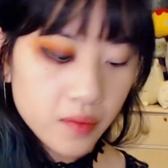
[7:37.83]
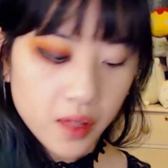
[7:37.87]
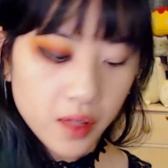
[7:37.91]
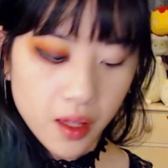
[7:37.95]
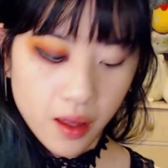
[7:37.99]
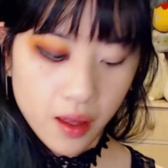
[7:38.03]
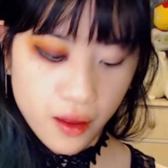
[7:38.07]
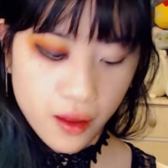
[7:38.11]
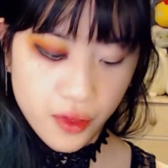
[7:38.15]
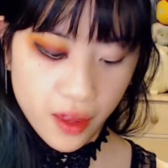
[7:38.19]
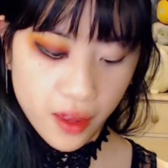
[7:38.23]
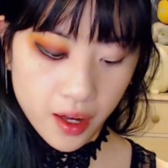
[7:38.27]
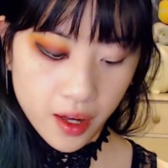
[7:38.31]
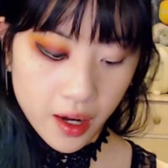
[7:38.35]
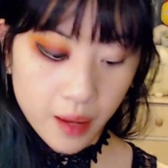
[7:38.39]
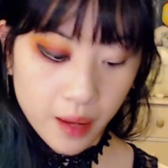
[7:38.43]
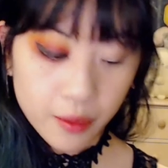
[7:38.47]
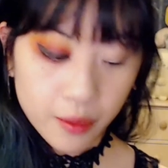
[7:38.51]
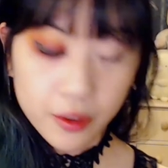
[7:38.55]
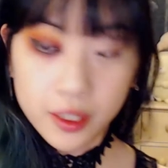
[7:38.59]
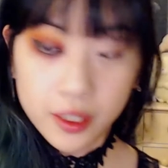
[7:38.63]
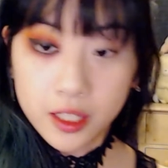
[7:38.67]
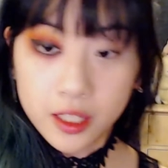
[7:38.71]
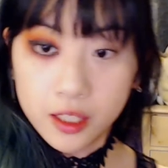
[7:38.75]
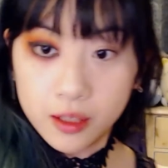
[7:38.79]
And then I'm
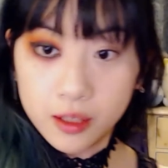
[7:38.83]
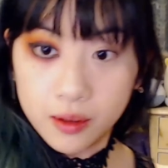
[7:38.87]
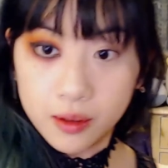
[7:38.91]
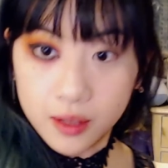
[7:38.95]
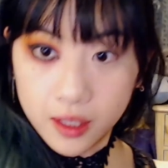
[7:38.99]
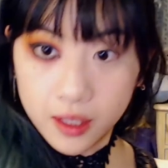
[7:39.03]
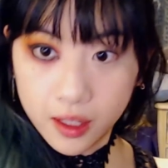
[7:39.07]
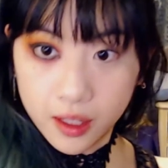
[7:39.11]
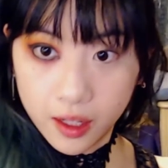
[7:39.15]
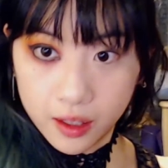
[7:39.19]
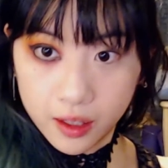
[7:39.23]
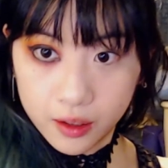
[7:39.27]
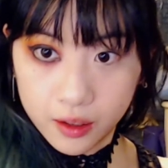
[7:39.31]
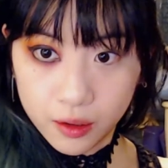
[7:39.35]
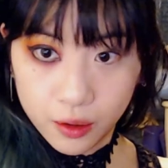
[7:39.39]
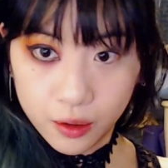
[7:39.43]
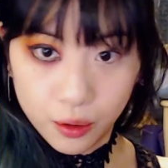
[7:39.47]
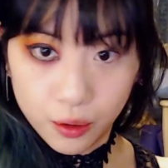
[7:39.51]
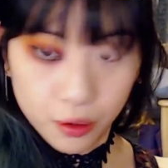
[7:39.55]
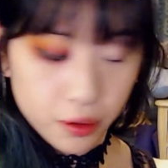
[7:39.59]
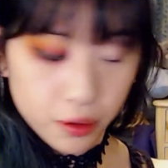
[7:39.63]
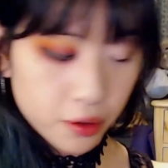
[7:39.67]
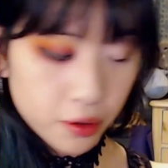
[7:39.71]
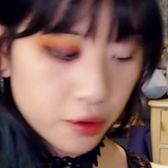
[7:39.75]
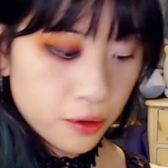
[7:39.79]
going to use the color
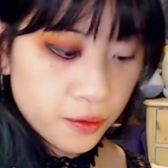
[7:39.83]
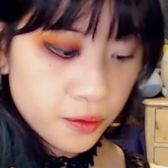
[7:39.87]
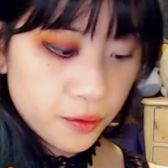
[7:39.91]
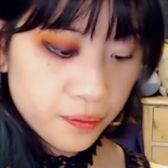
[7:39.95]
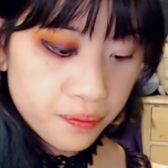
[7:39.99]
Laurel.